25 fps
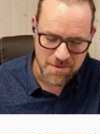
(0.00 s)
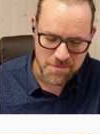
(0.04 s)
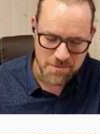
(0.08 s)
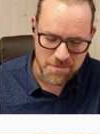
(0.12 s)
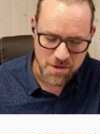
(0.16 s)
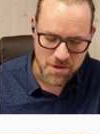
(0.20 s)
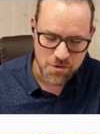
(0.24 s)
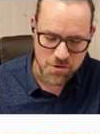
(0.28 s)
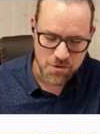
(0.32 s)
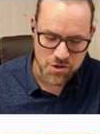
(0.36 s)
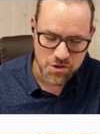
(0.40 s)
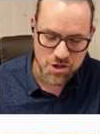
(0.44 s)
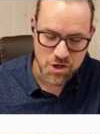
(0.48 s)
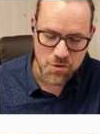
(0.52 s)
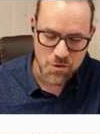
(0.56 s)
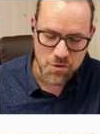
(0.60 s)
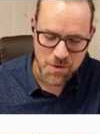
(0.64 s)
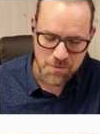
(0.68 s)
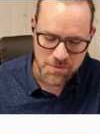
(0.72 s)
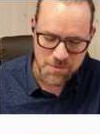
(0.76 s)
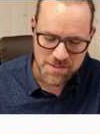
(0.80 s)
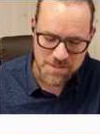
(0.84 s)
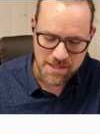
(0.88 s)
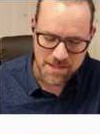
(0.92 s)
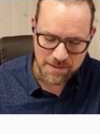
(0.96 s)
show,
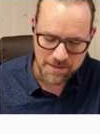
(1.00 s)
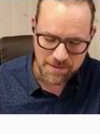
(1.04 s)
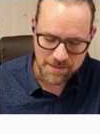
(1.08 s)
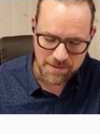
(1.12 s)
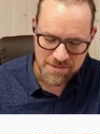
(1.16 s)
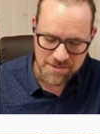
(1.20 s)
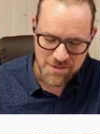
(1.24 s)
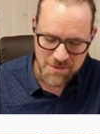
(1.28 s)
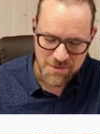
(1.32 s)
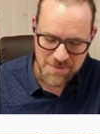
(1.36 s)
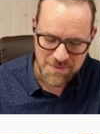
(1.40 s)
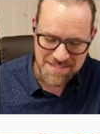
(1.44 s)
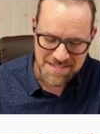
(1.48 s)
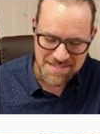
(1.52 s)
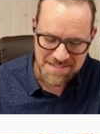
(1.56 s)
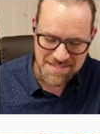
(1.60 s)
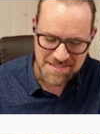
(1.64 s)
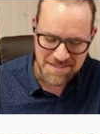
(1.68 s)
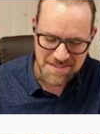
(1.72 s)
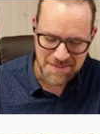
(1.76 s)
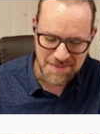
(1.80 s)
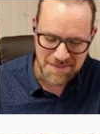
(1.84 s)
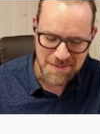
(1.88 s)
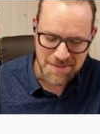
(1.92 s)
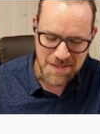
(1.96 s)
don't tell. So he says,
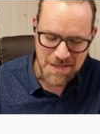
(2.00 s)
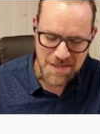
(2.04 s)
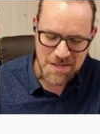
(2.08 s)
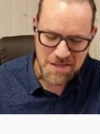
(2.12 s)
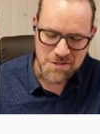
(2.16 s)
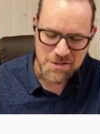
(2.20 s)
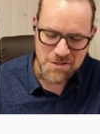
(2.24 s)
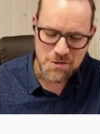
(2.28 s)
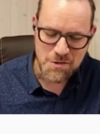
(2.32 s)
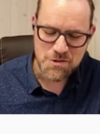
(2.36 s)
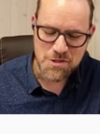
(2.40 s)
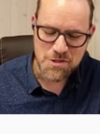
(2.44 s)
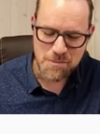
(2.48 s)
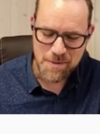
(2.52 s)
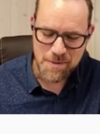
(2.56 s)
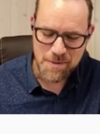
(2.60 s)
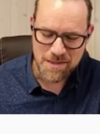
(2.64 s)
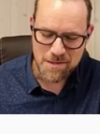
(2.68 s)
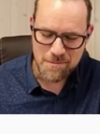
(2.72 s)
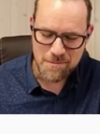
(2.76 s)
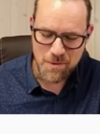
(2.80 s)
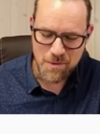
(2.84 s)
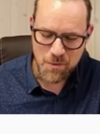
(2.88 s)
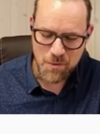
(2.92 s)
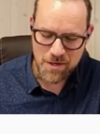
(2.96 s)
don't tell me the
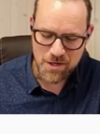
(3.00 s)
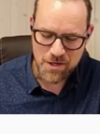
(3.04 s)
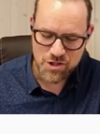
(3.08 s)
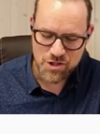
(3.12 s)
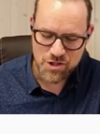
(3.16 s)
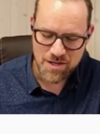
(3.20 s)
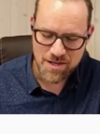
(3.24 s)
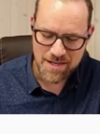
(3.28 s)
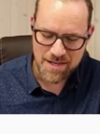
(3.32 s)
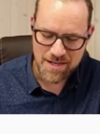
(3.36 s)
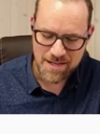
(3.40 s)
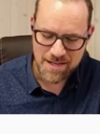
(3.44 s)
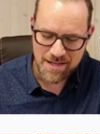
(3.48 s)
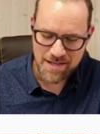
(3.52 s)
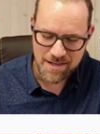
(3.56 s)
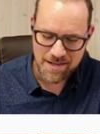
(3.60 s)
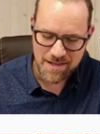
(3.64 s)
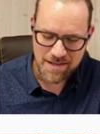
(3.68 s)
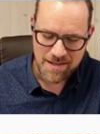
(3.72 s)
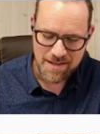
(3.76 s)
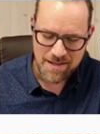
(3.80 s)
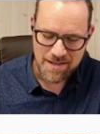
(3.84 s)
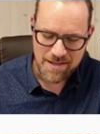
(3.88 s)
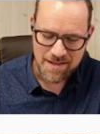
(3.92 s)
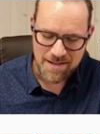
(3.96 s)
moon is shining.
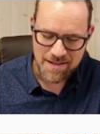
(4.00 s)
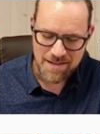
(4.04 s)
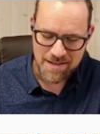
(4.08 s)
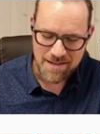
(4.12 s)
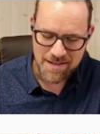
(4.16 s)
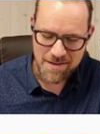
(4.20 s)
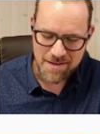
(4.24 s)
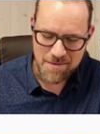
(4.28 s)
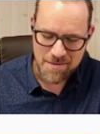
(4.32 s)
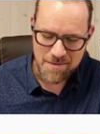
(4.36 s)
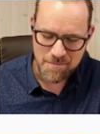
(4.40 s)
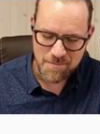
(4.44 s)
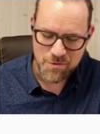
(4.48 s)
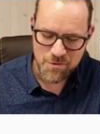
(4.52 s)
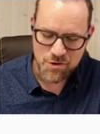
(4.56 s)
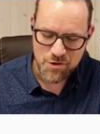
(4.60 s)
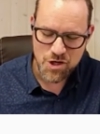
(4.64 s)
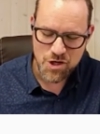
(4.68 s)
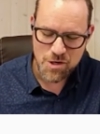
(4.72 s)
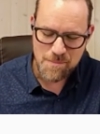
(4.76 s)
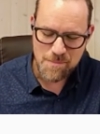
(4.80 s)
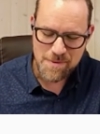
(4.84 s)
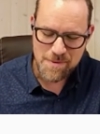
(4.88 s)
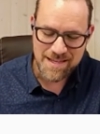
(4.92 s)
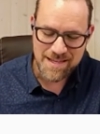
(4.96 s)

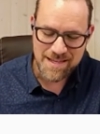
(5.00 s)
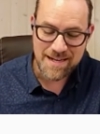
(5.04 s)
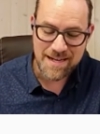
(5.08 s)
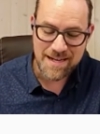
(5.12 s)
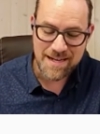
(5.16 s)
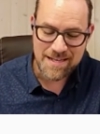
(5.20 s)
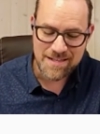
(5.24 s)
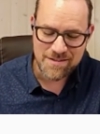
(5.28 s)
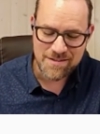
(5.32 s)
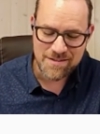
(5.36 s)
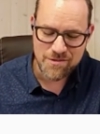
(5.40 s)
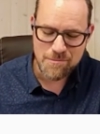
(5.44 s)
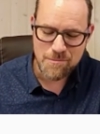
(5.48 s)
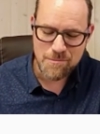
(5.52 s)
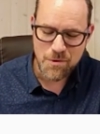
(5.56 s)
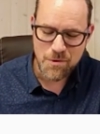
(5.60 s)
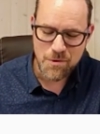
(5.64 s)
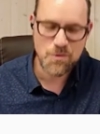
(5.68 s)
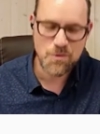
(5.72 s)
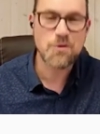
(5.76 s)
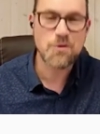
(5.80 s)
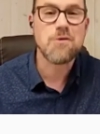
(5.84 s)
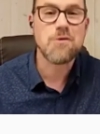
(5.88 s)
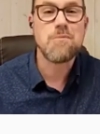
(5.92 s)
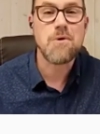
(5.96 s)
Show me the glint of the moon
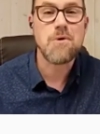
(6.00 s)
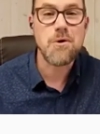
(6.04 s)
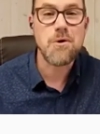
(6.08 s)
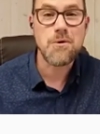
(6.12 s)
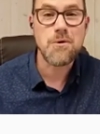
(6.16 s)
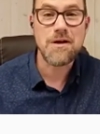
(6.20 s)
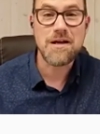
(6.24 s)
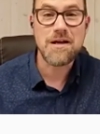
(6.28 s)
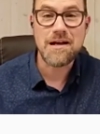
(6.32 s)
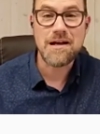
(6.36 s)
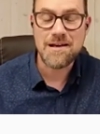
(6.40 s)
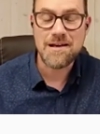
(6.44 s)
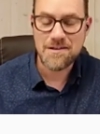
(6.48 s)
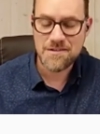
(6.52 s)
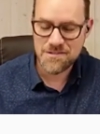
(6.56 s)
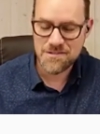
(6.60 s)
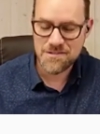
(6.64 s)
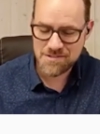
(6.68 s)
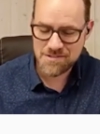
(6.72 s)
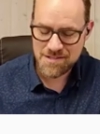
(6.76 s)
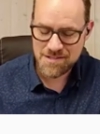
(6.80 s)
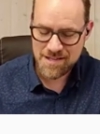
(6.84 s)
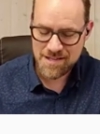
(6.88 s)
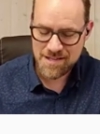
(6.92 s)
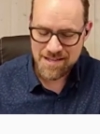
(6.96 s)
on broken
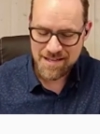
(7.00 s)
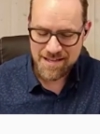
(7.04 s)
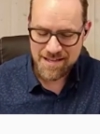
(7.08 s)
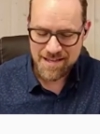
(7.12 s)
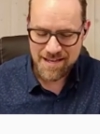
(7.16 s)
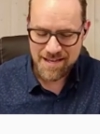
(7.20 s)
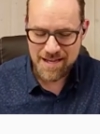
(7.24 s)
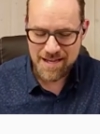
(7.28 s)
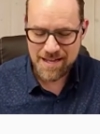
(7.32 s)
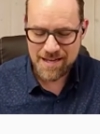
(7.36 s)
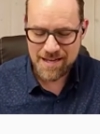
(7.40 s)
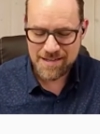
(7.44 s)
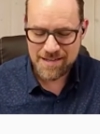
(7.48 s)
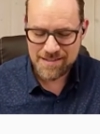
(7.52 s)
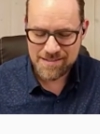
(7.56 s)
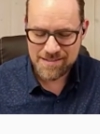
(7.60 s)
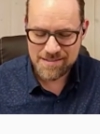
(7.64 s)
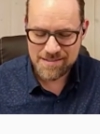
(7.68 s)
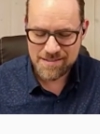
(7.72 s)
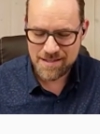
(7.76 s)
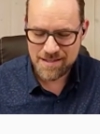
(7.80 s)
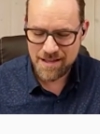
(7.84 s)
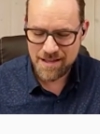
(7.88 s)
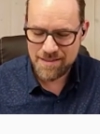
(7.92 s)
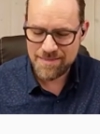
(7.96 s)
glass. And
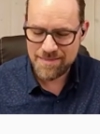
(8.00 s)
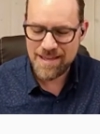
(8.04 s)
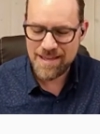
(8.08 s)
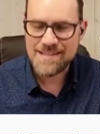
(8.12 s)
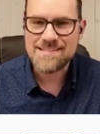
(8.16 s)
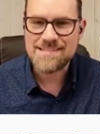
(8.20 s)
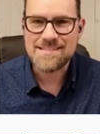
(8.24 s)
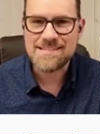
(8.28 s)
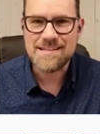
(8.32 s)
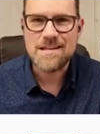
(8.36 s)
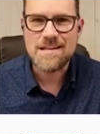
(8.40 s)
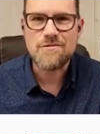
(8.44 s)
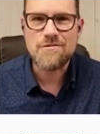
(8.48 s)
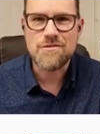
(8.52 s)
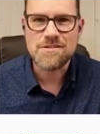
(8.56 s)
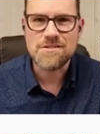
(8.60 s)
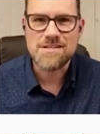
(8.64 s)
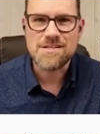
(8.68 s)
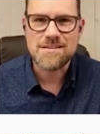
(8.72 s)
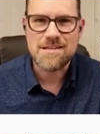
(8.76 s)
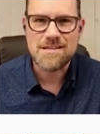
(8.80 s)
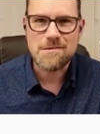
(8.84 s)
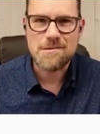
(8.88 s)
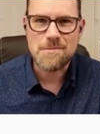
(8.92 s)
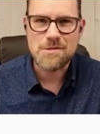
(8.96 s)
that's the difference, I
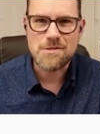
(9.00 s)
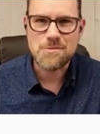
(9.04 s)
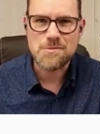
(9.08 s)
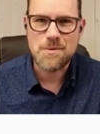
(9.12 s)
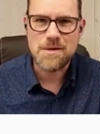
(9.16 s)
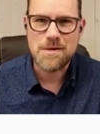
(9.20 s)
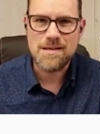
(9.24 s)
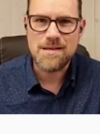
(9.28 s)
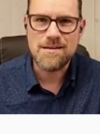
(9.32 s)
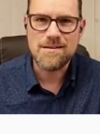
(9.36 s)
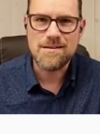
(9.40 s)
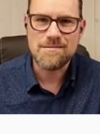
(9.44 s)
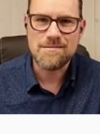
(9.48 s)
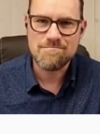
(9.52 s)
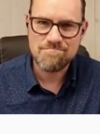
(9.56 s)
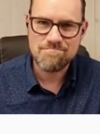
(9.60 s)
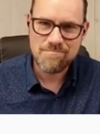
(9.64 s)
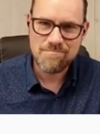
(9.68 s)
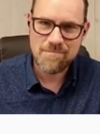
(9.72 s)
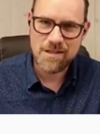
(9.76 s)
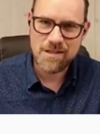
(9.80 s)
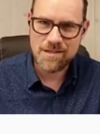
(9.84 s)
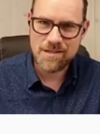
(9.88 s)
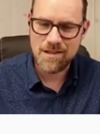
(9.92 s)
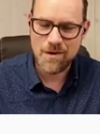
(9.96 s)
think, between
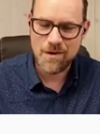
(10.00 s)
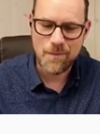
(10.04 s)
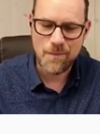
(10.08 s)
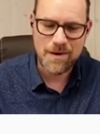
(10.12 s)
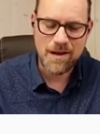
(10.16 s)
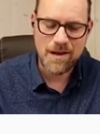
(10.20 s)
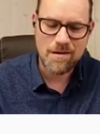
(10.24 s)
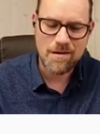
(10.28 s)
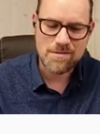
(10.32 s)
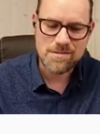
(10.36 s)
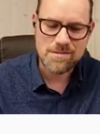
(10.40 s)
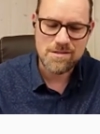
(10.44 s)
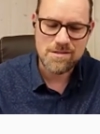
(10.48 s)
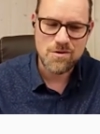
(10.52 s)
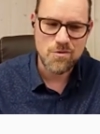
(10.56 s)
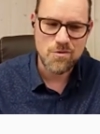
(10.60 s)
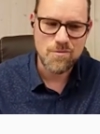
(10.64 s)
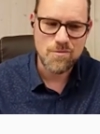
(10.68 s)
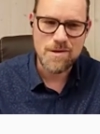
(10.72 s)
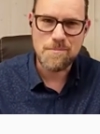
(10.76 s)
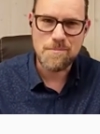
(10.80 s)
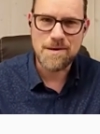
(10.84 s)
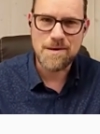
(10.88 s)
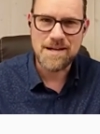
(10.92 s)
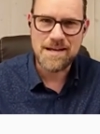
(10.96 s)
an article
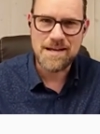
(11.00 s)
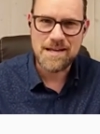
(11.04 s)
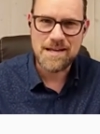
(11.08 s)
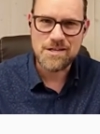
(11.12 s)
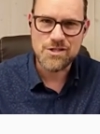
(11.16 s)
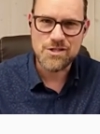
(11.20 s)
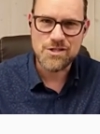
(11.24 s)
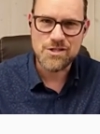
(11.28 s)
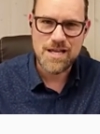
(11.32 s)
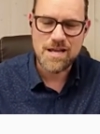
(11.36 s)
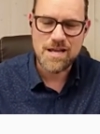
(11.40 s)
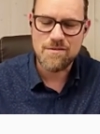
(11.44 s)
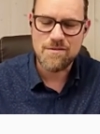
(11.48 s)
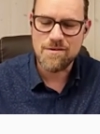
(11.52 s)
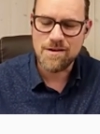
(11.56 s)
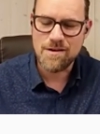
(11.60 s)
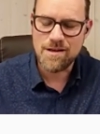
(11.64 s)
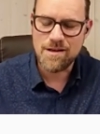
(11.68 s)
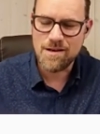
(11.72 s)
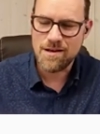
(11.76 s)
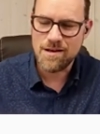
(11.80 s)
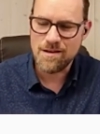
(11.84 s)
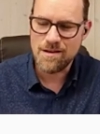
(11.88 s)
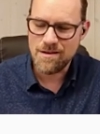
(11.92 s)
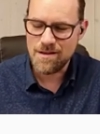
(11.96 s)
written by an engineer and
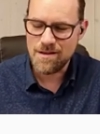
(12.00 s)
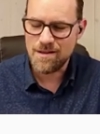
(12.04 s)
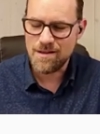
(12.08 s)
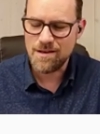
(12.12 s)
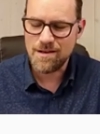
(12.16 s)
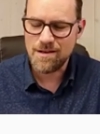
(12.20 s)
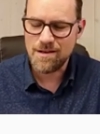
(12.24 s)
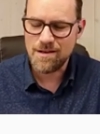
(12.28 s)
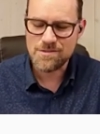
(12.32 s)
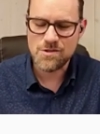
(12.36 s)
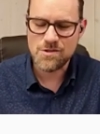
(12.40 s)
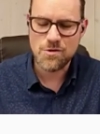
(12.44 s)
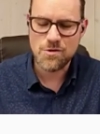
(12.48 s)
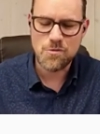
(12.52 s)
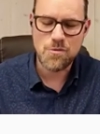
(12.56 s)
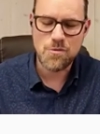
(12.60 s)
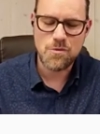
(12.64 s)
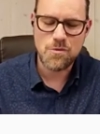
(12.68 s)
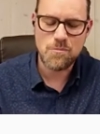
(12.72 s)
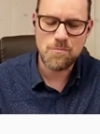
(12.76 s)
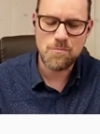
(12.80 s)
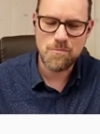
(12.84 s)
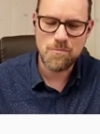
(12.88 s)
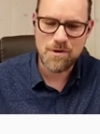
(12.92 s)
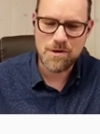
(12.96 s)
an article
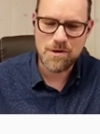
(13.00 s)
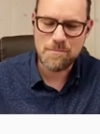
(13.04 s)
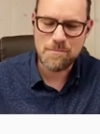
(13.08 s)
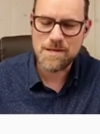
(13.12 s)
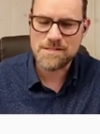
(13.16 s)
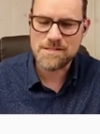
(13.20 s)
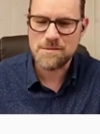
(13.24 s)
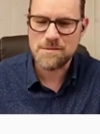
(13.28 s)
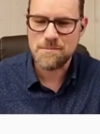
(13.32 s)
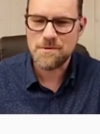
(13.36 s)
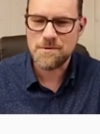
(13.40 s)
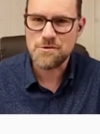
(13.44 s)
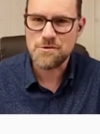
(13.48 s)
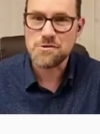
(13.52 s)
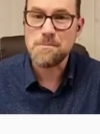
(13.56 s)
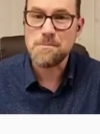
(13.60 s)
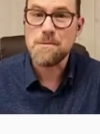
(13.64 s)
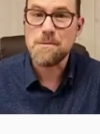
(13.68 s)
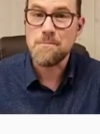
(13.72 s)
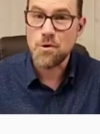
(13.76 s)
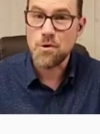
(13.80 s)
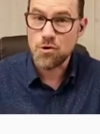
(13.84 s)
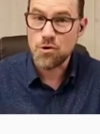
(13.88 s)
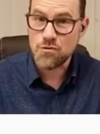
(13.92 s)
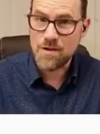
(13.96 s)
written by someone who's a bit
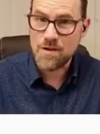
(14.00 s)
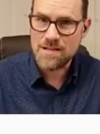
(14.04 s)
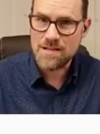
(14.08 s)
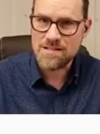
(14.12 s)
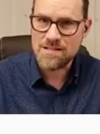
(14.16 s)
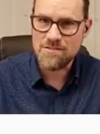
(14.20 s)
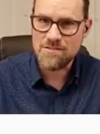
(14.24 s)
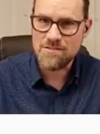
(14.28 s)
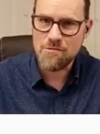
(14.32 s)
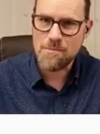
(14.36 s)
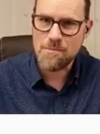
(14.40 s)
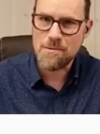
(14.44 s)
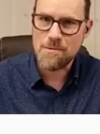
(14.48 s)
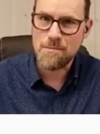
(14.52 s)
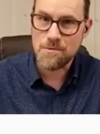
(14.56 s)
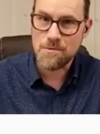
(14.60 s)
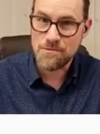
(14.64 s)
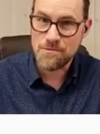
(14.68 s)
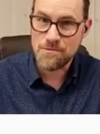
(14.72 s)
more creative, a bit more